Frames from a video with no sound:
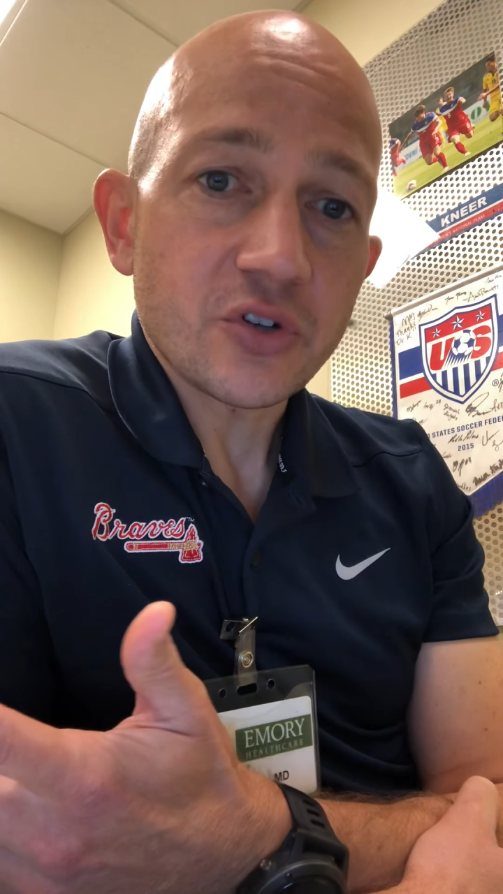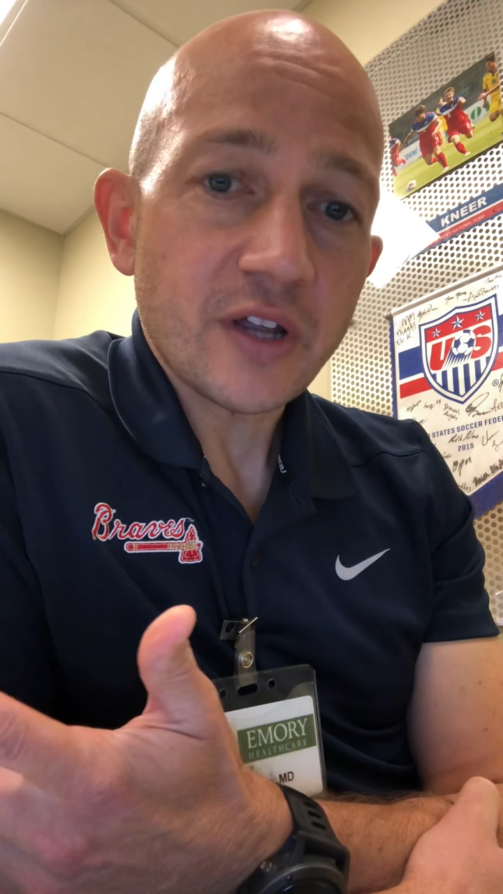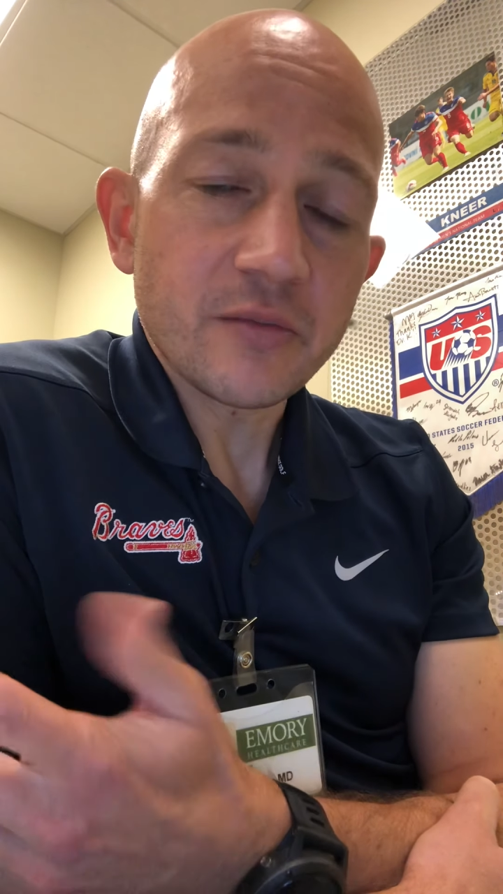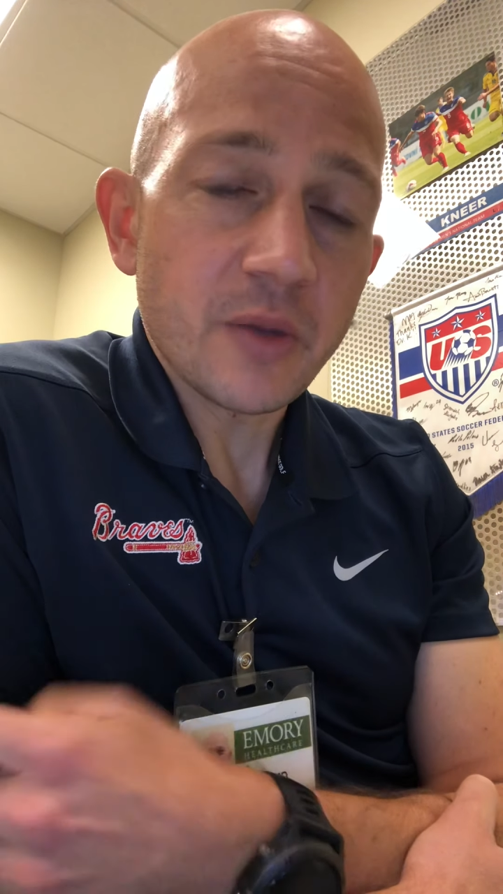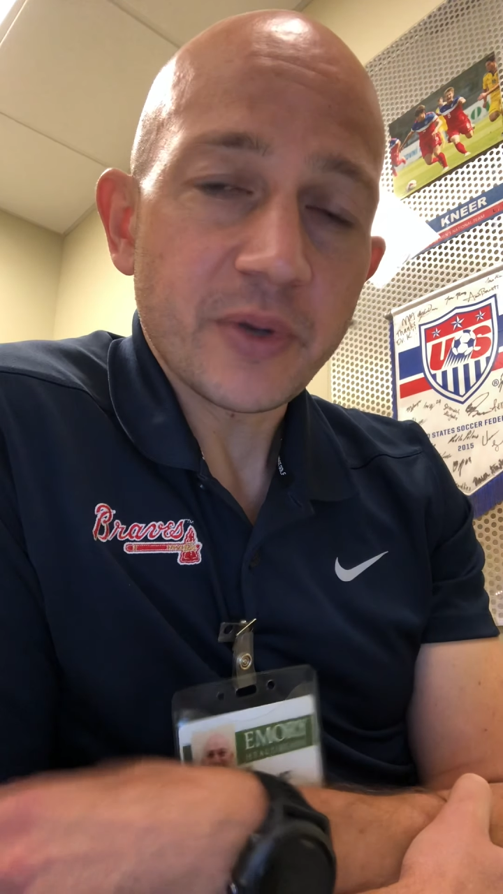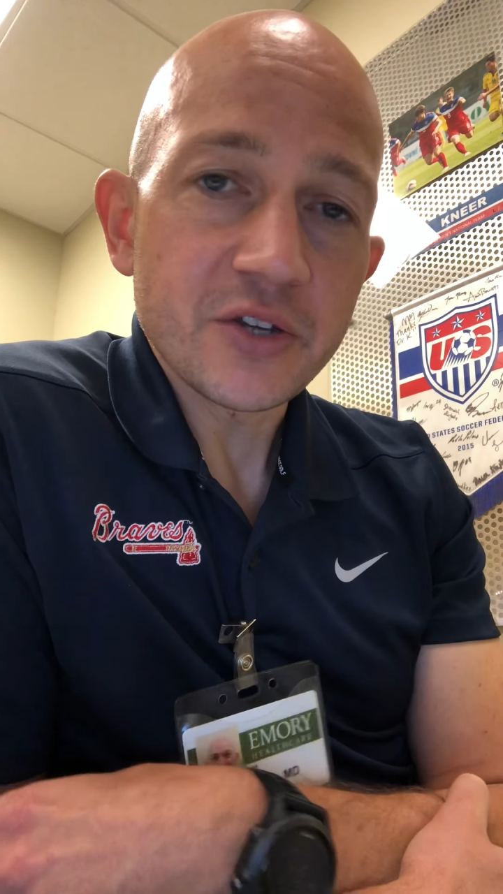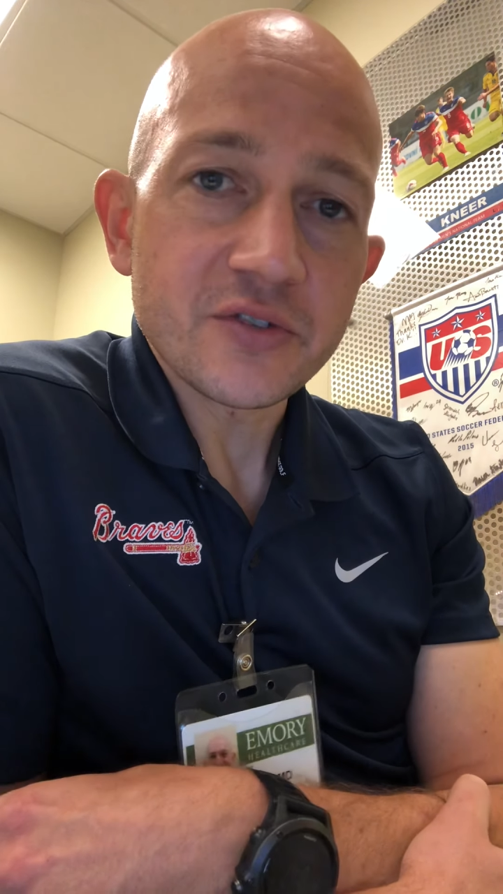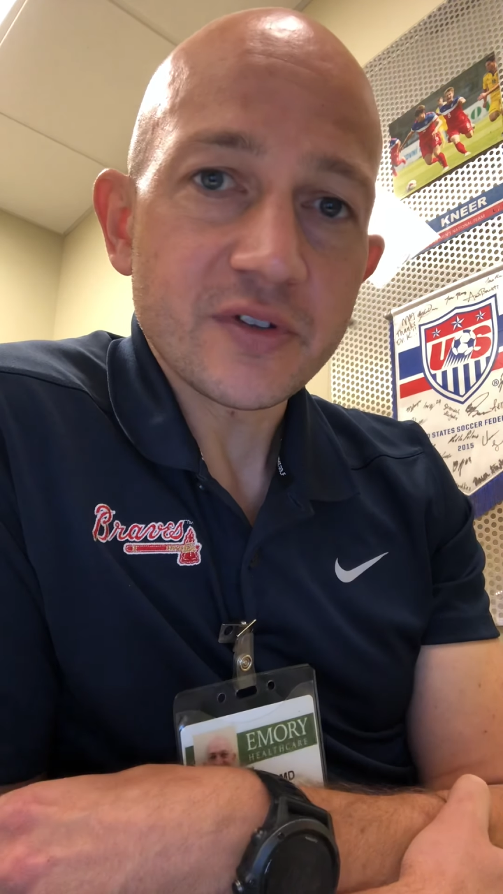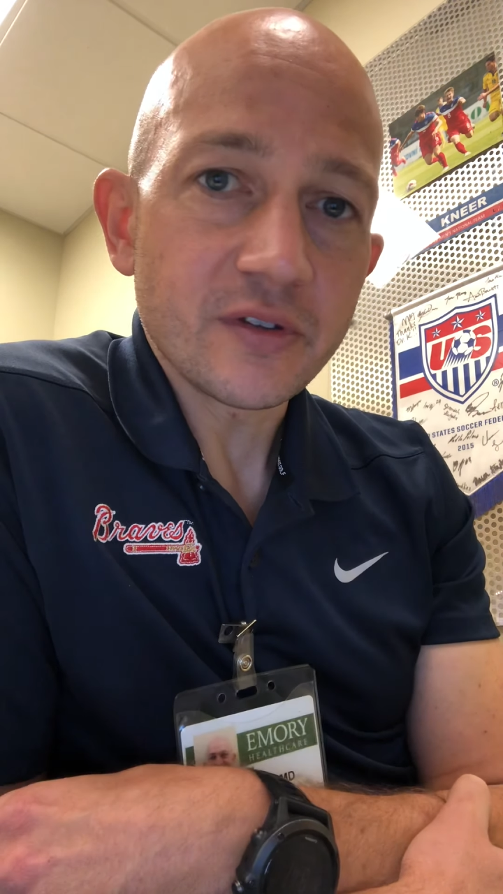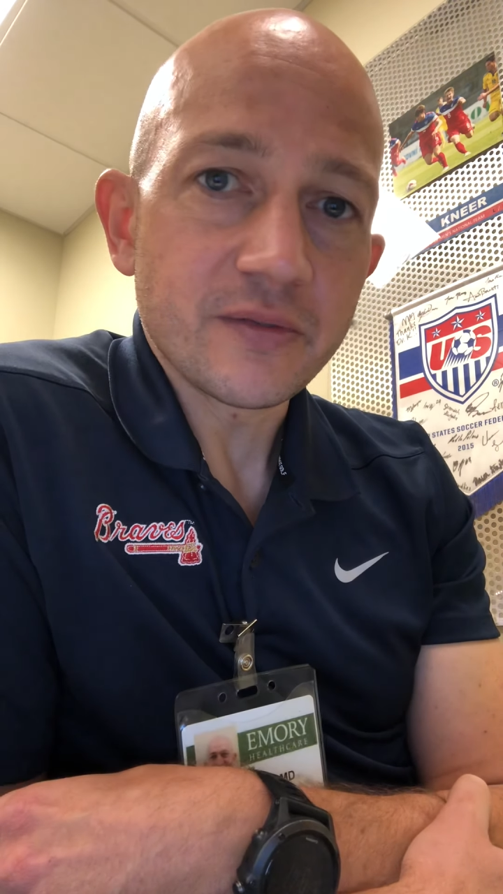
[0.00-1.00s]
I tell my
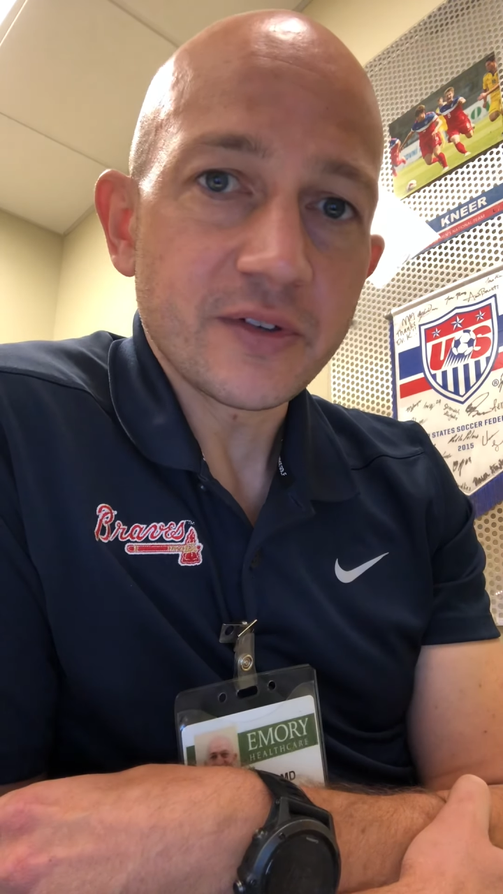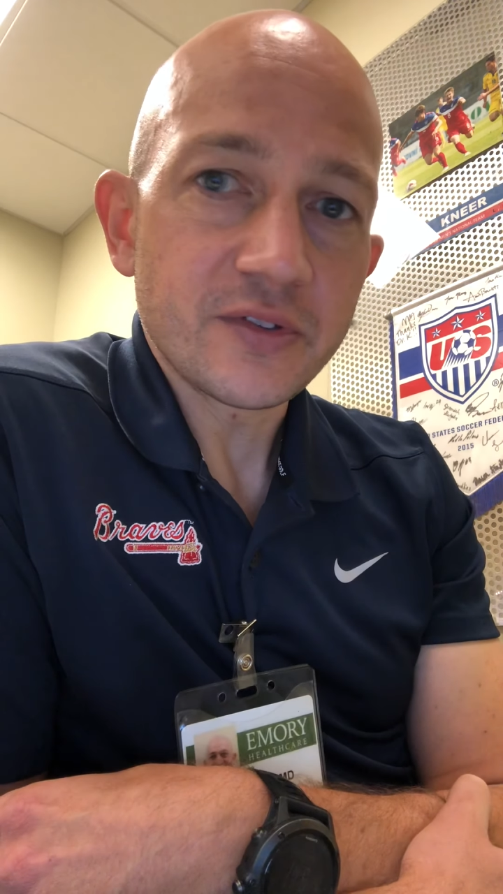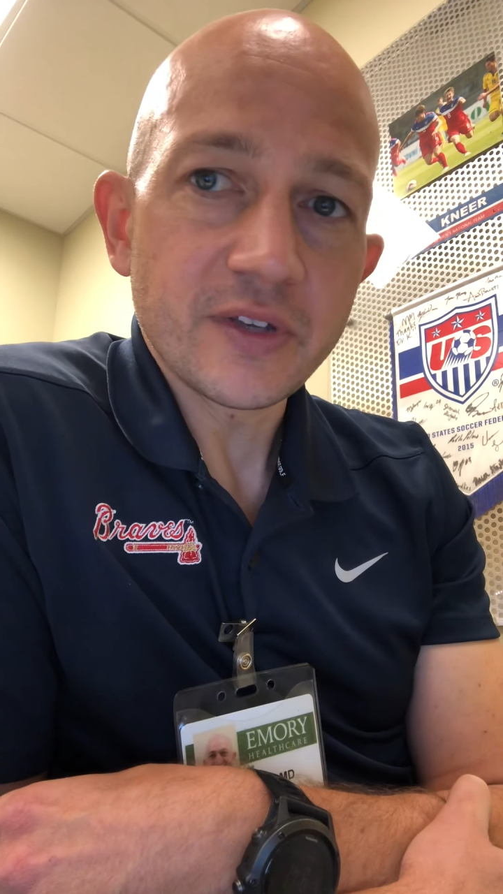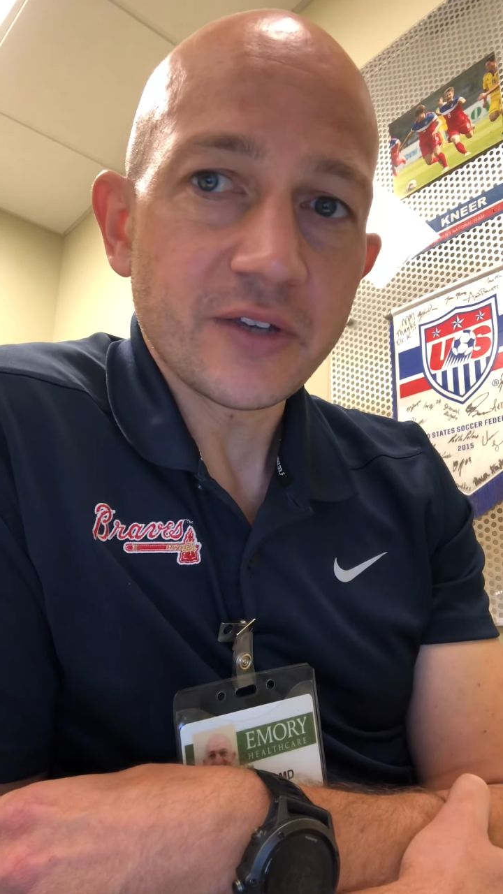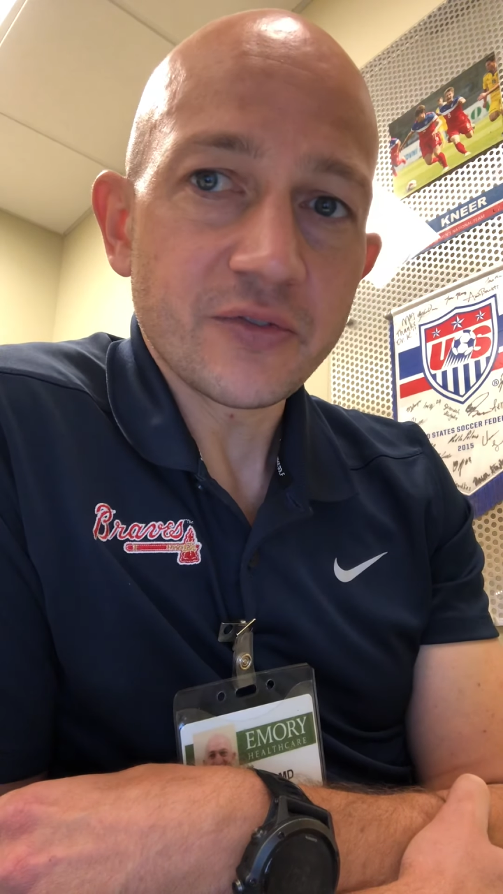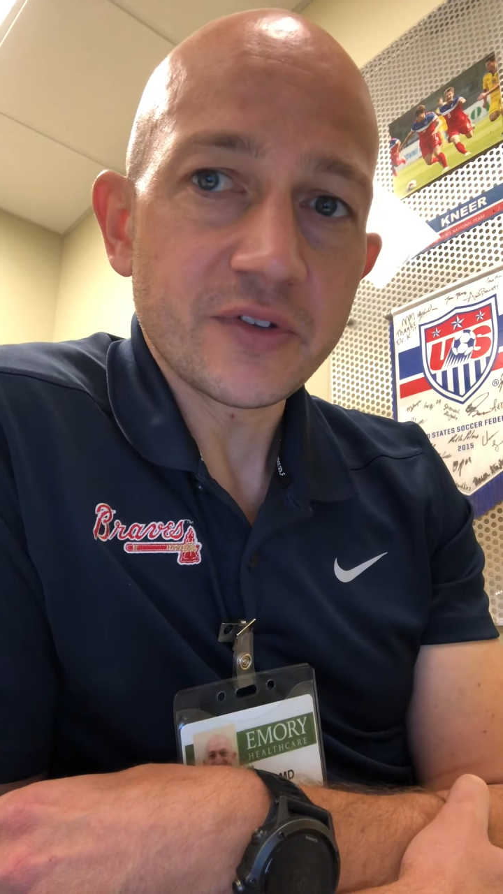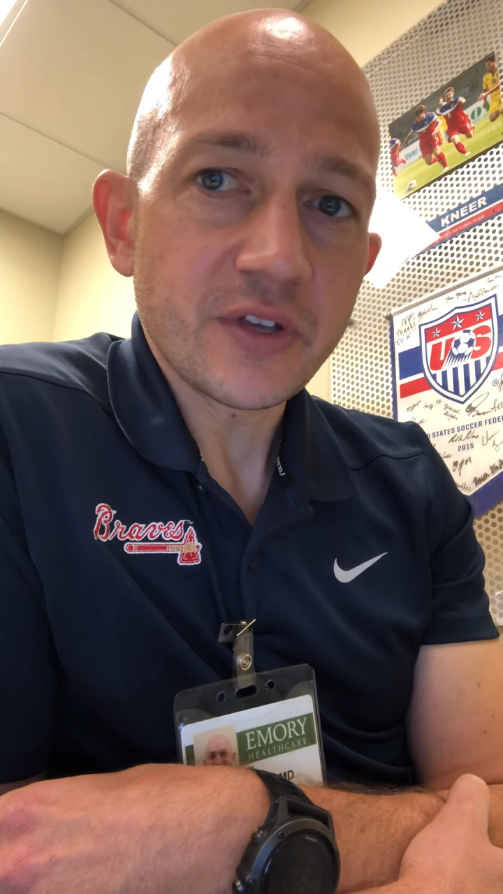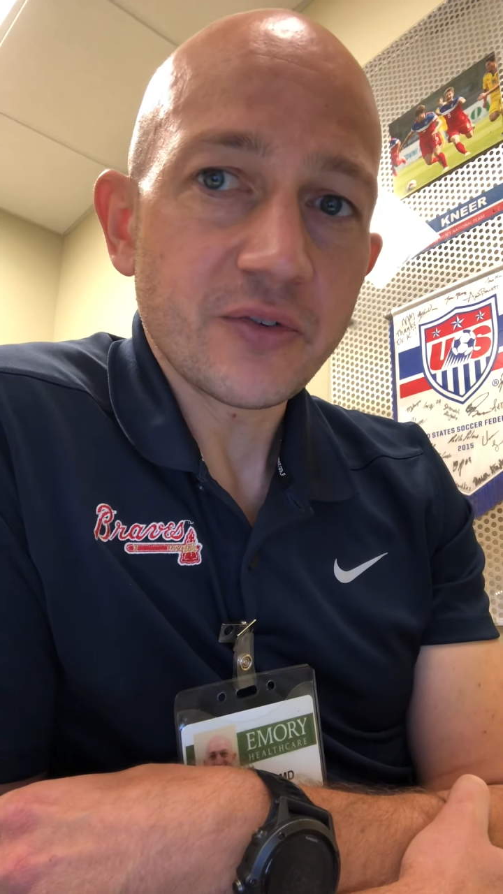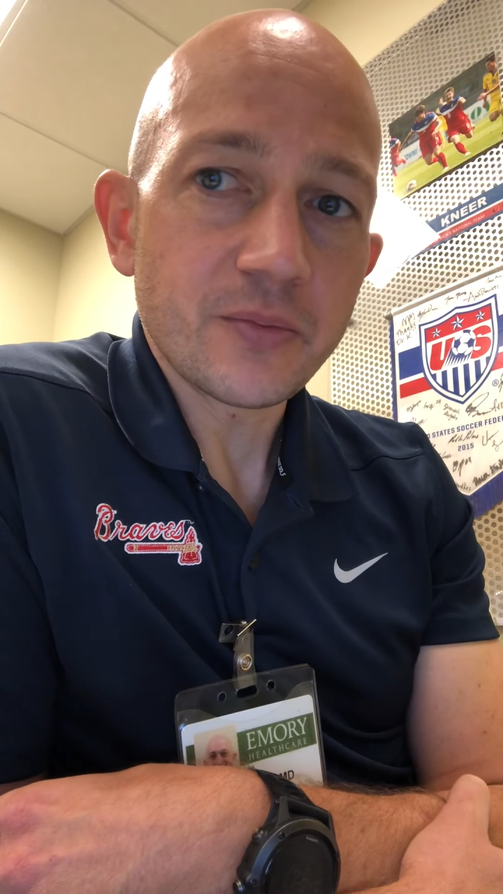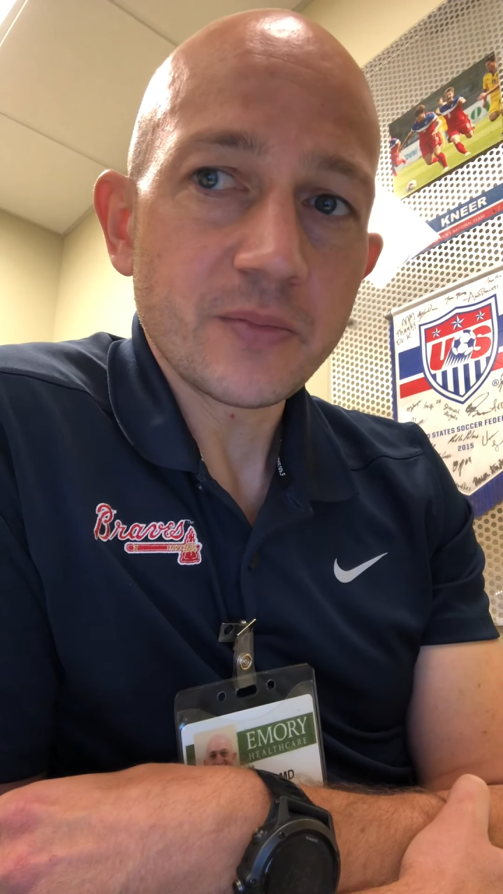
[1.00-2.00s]
patients
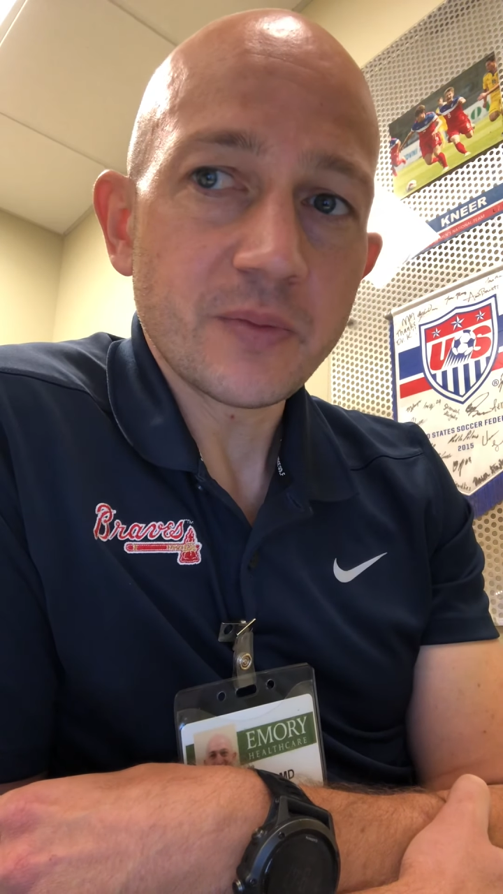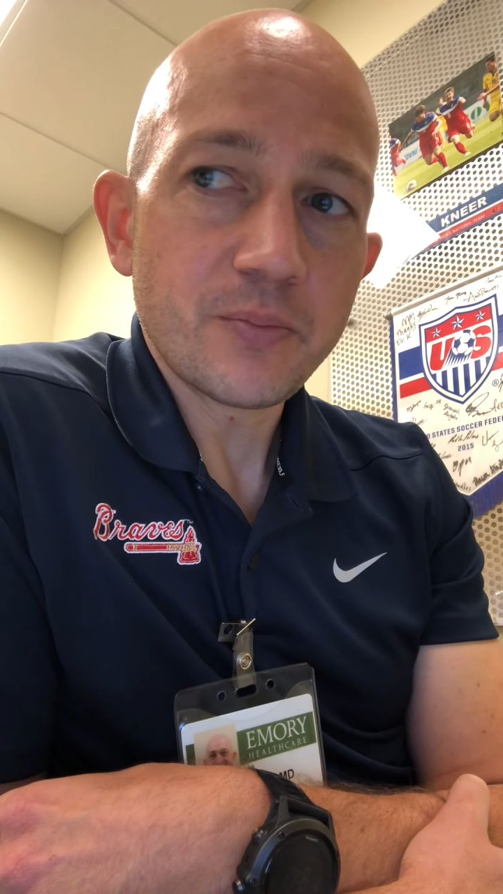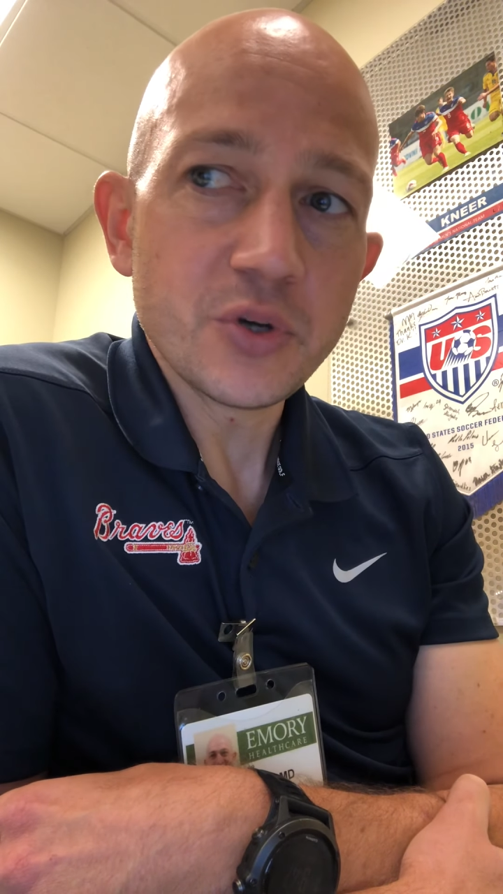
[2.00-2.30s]
it